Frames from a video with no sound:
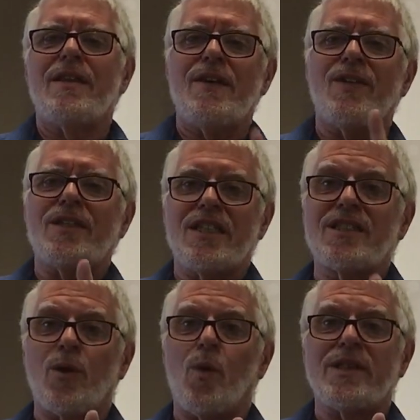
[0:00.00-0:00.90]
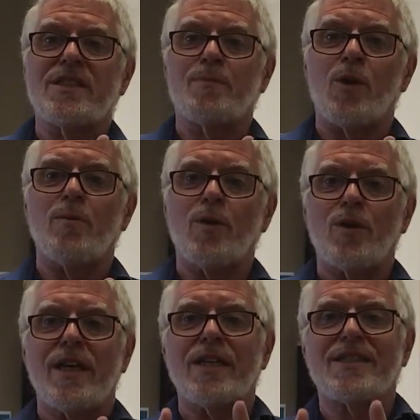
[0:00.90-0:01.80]
leaving just the one sperm
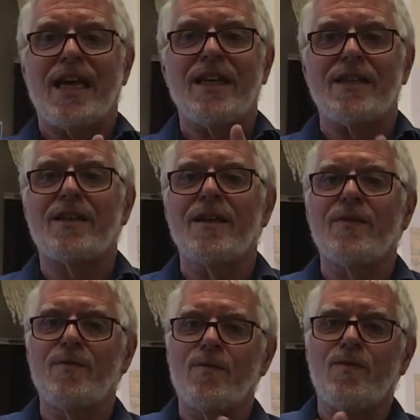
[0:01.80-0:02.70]
nucleus to